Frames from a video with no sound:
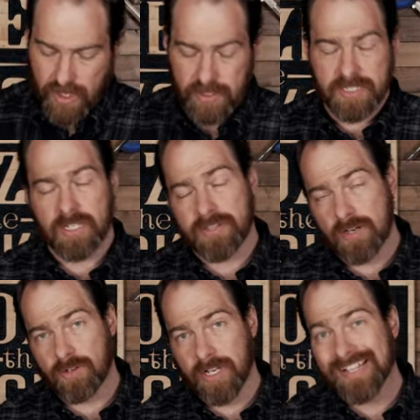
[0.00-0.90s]
Let's get that
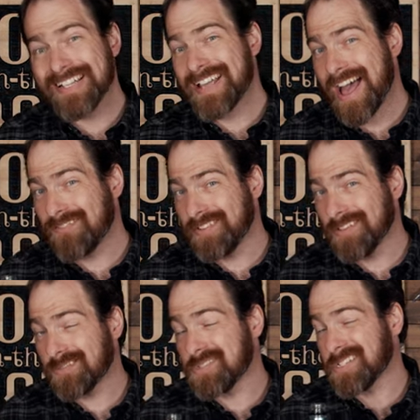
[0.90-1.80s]
right. It's half an
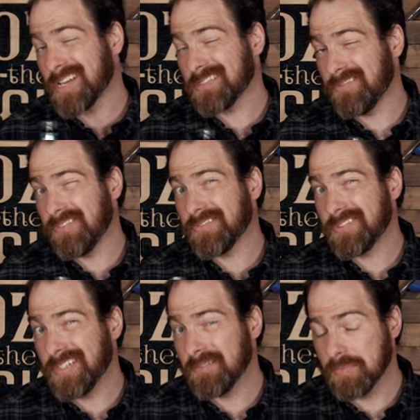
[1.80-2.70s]
ounce, which is actually
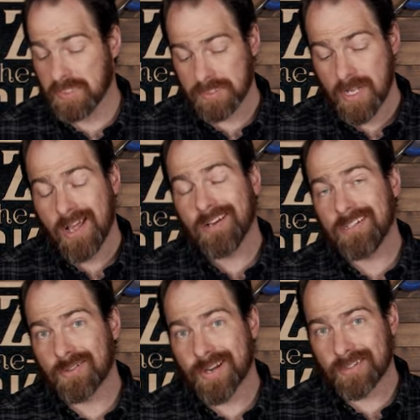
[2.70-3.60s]
15 mils,
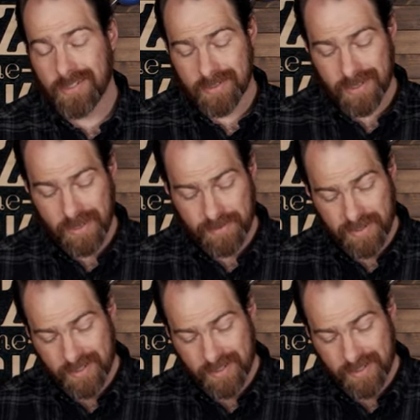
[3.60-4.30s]
directly on top.